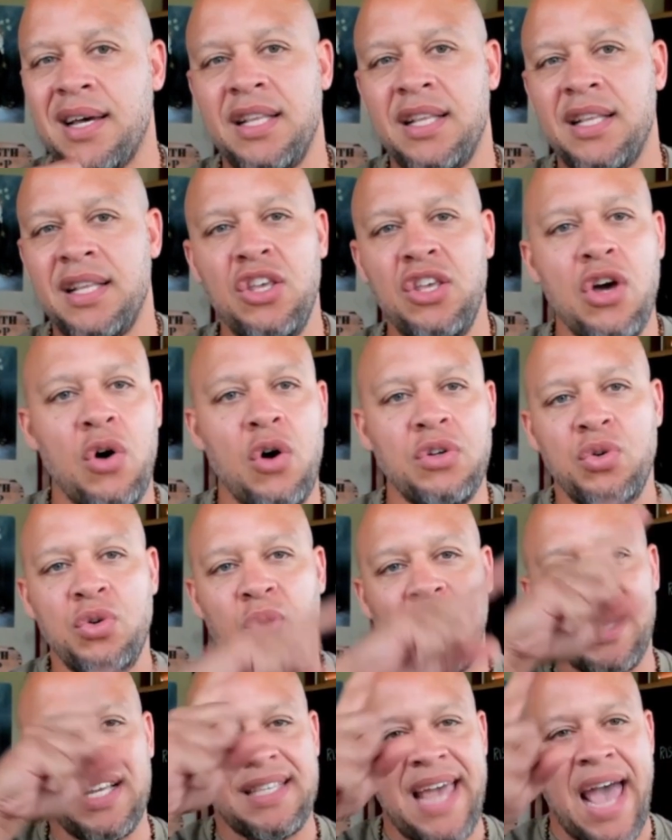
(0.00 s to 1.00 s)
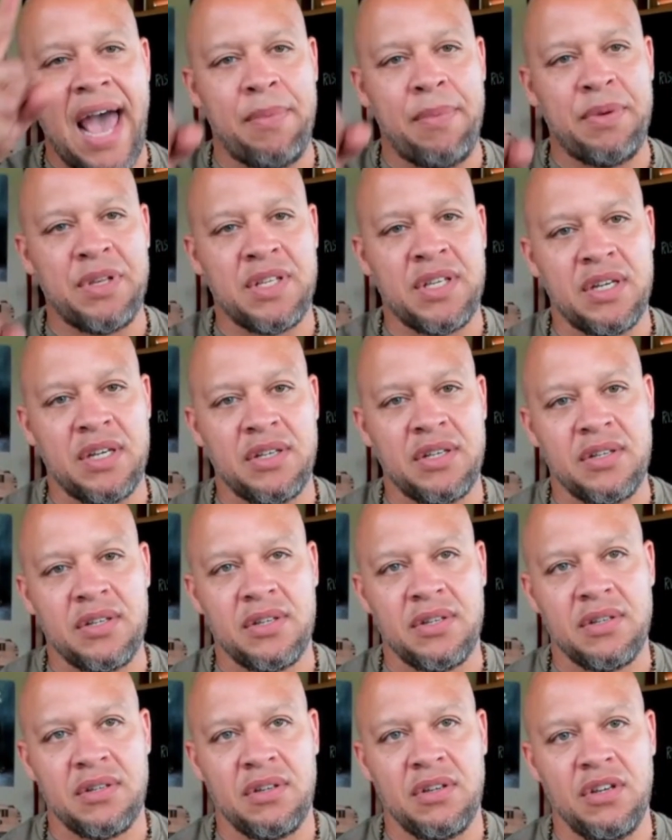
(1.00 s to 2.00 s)
And then you go into a
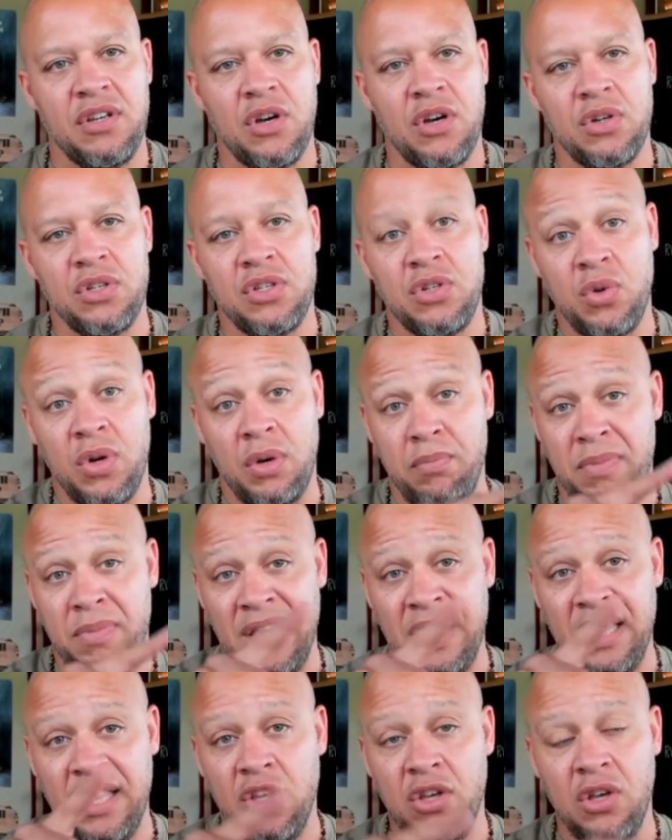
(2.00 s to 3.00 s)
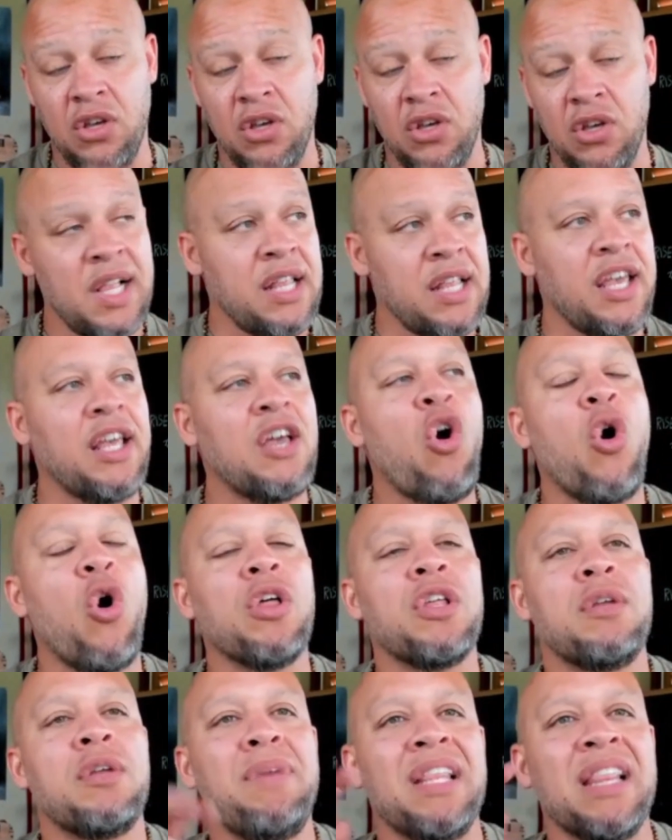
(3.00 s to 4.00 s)
catabasis. You go into a mid. You, they
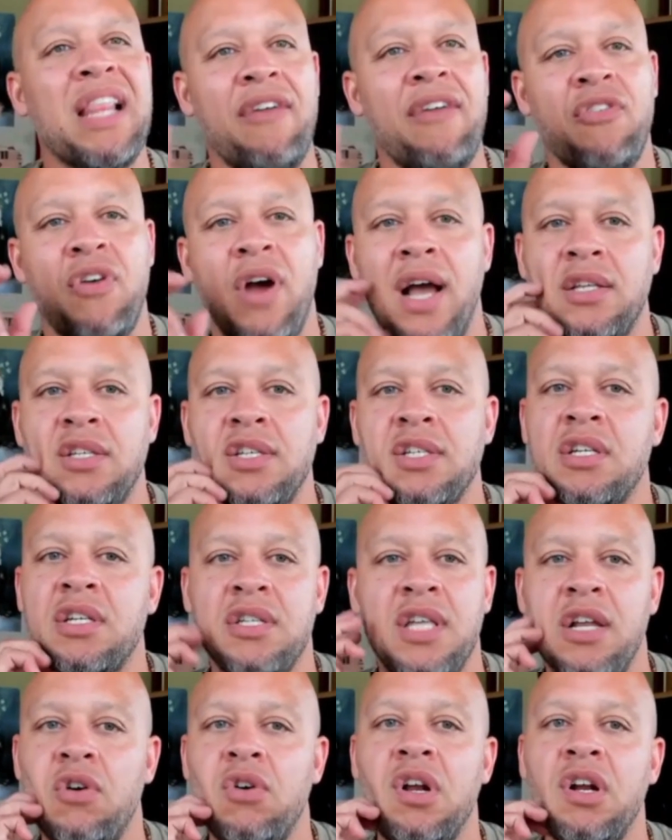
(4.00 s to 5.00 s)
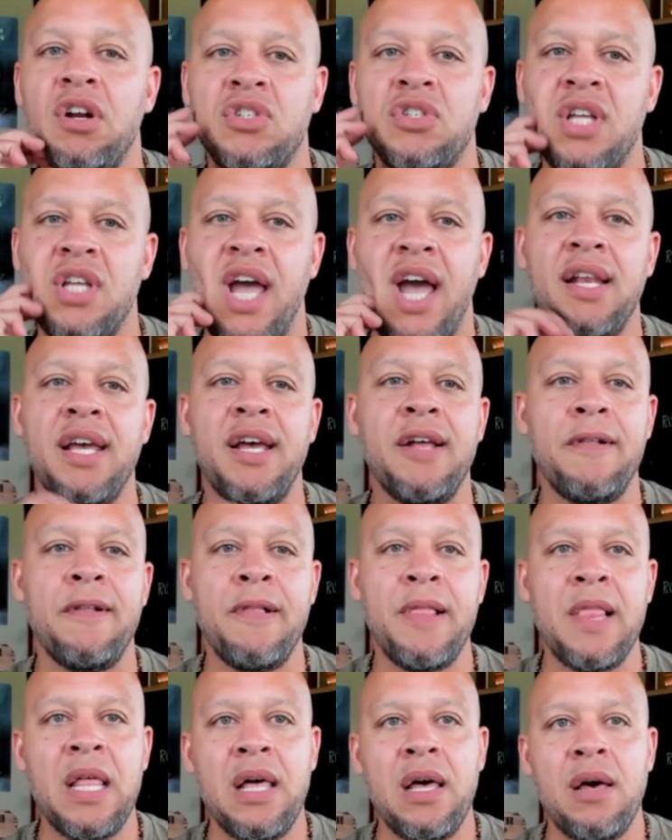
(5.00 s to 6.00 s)
call it a midlife crisis because they don't understand
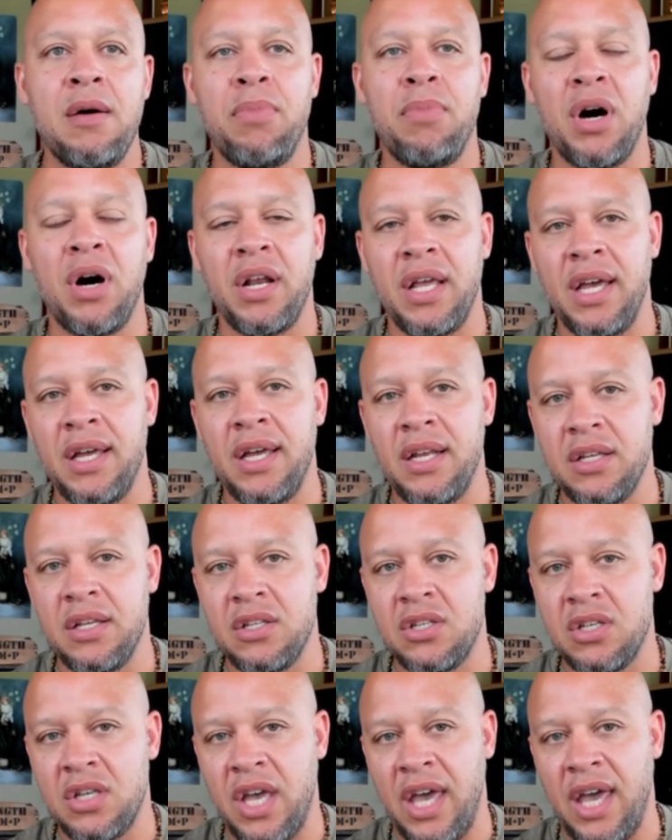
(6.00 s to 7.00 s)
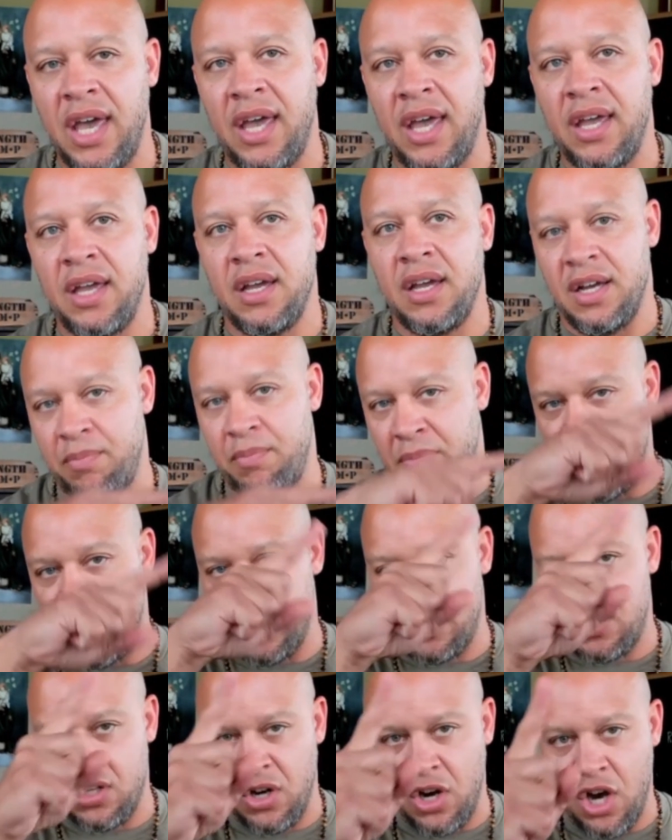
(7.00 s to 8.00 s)
it, but it is a. But
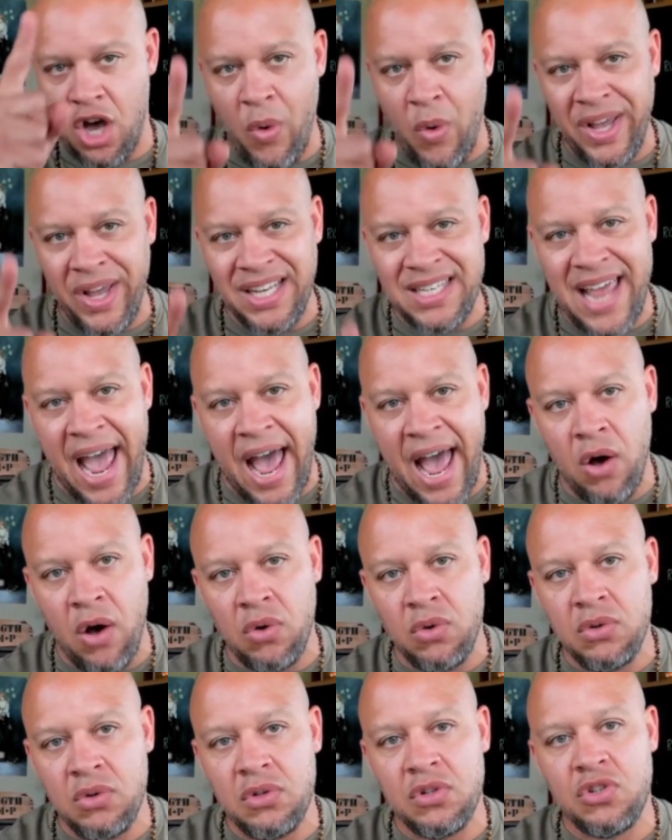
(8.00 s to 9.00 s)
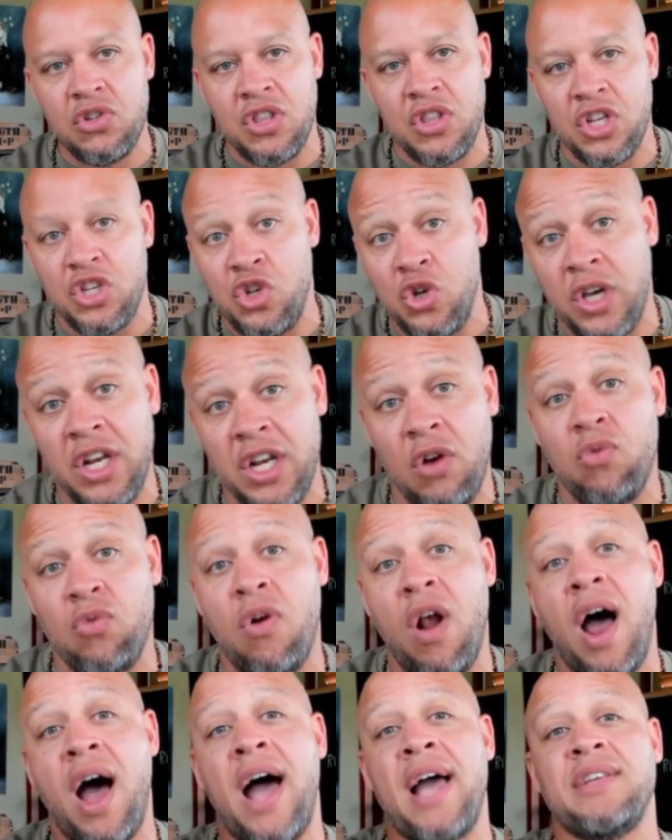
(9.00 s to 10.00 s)
it's a going down so that you can
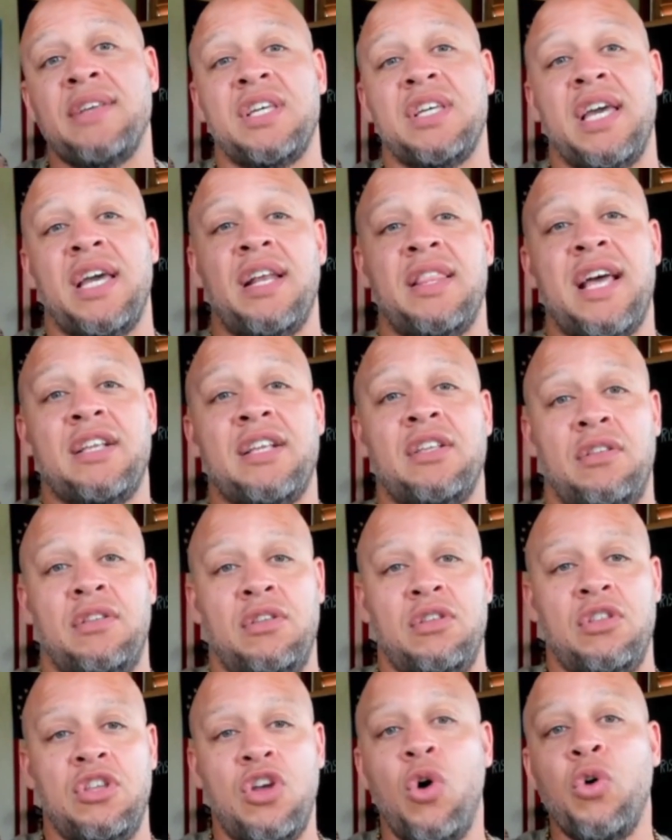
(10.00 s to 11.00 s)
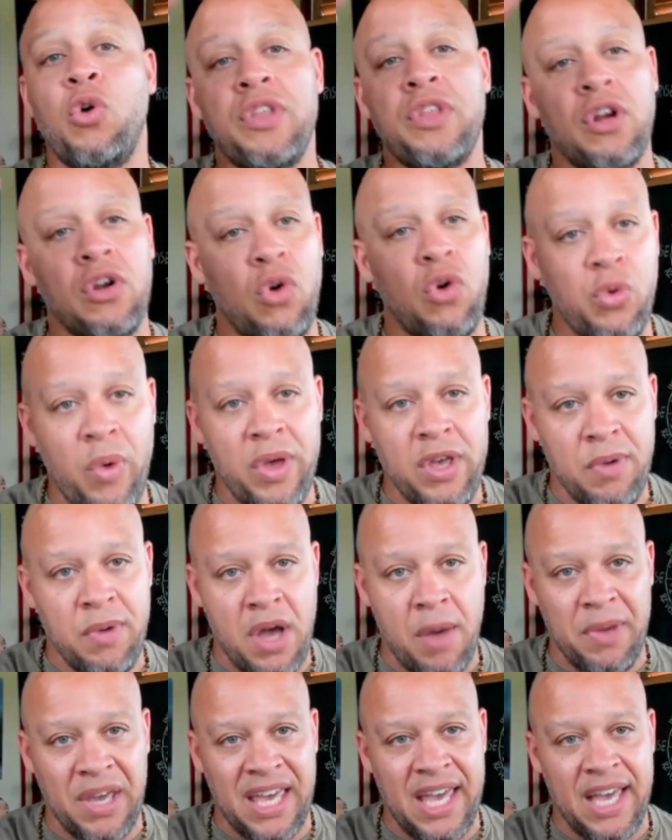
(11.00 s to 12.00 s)
arise again. And that the only the only way you
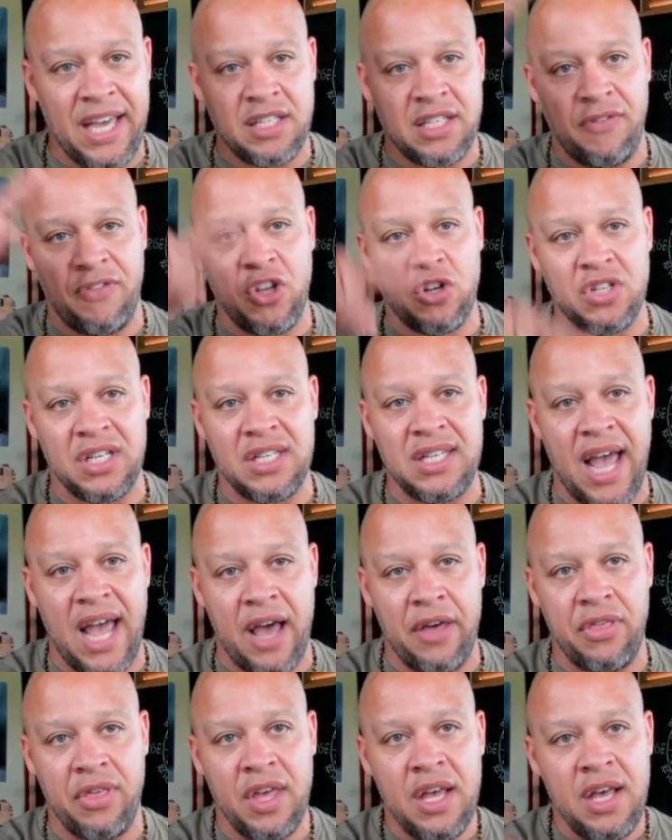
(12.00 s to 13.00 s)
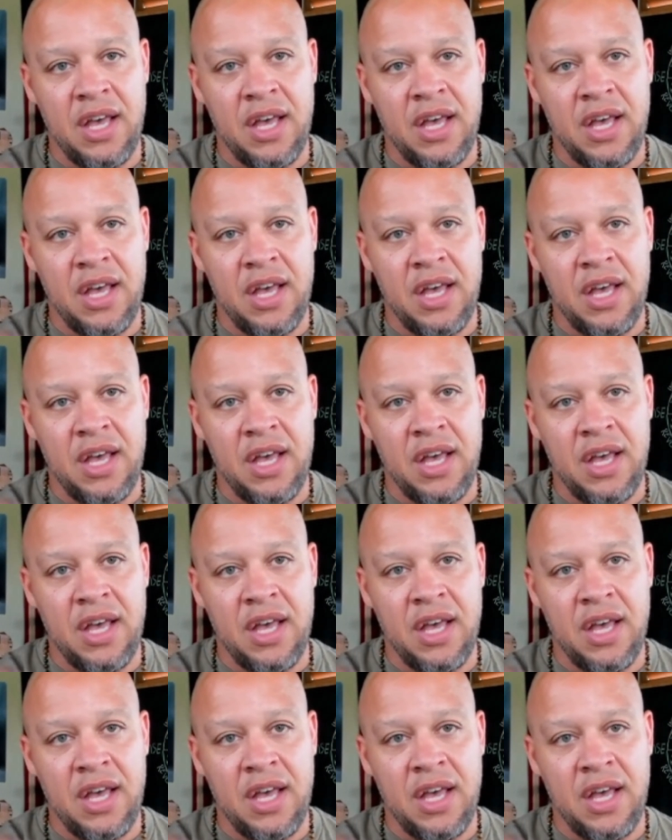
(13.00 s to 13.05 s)
become a king is if there's a death.